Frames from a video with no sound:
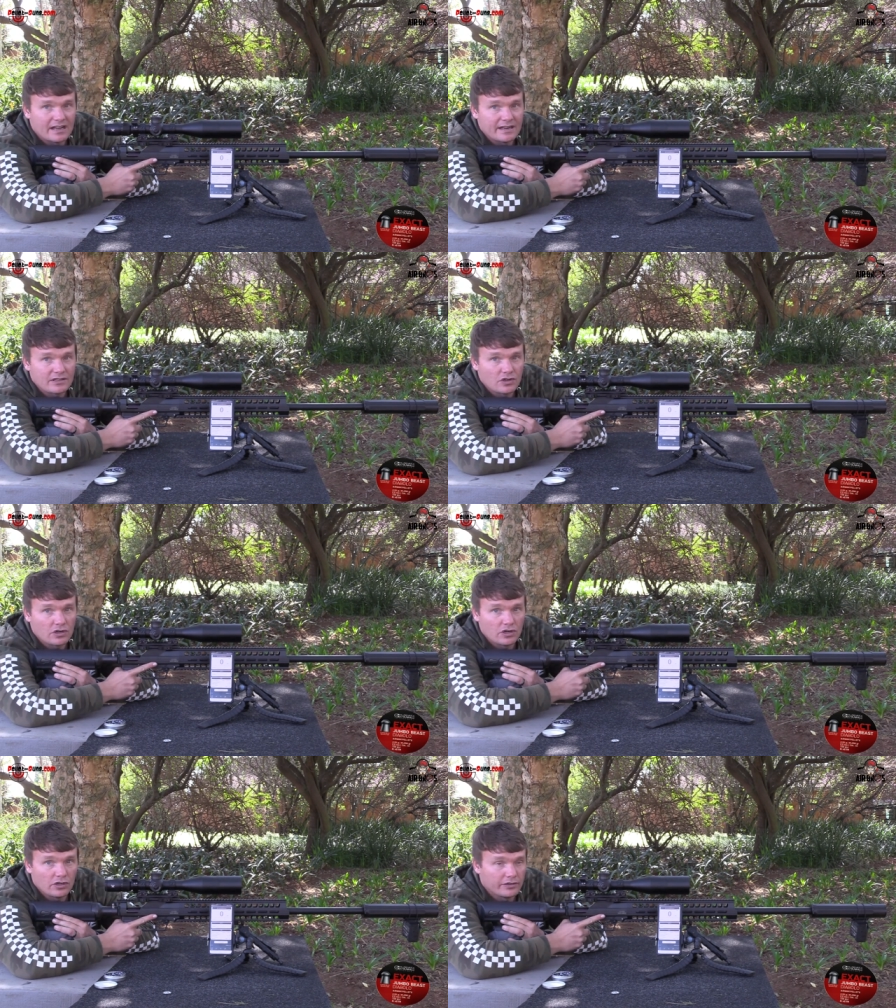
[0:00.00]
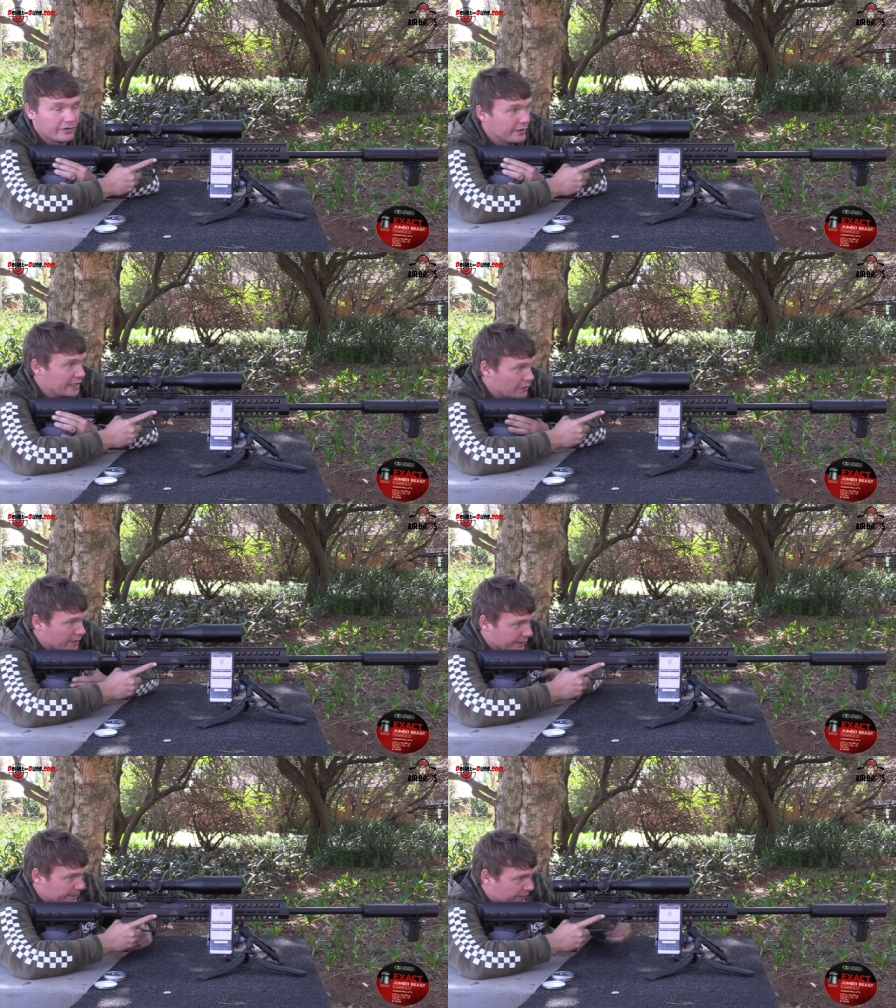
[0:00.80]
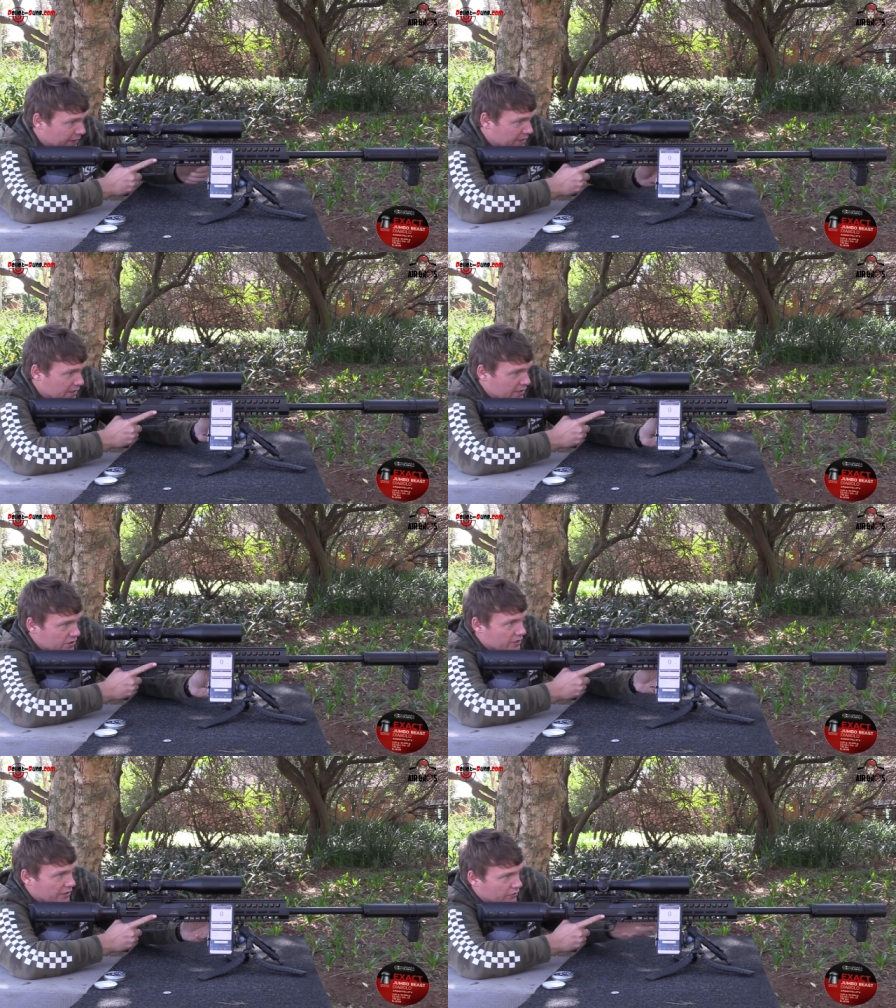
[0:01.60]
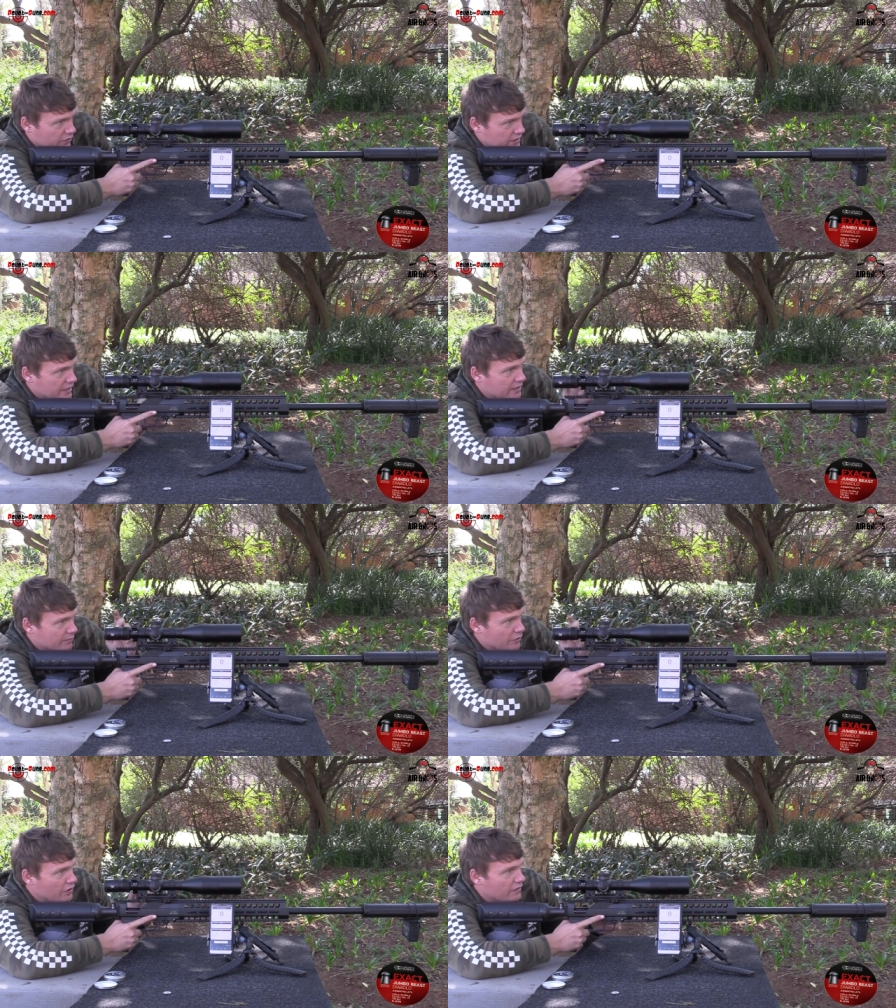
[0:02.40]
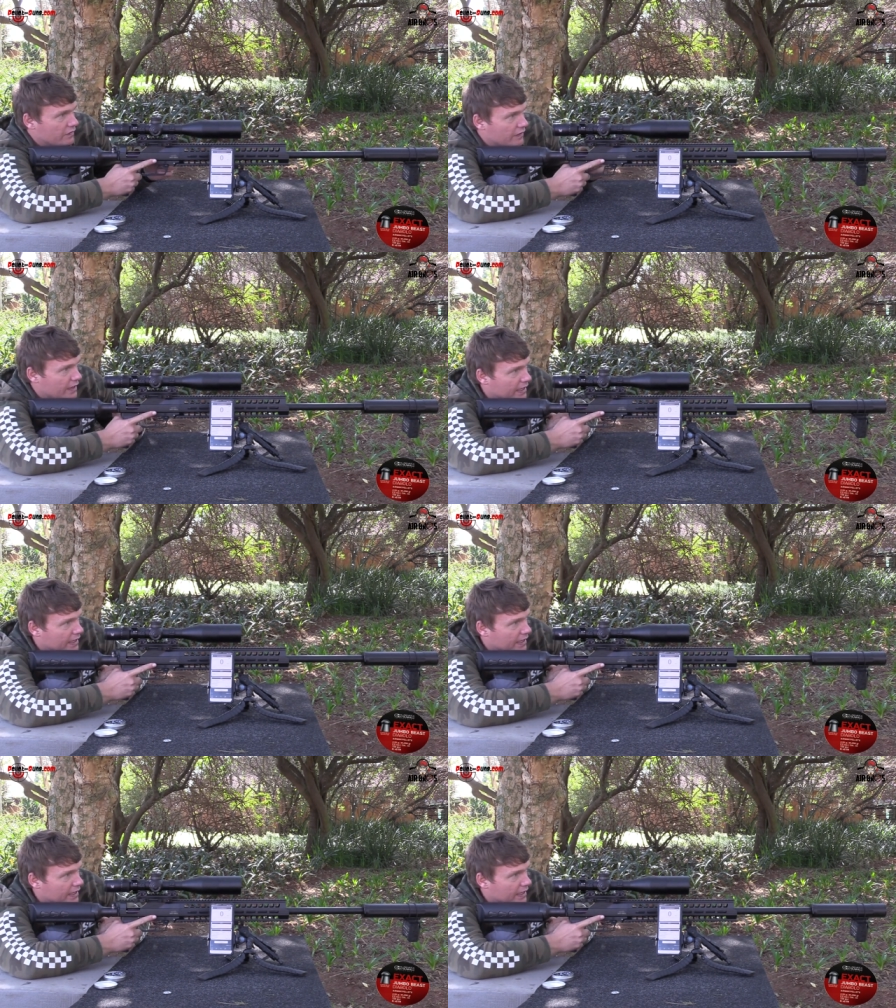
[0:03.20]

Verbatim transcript: gun has got a lot of recoil. So you'll see it move.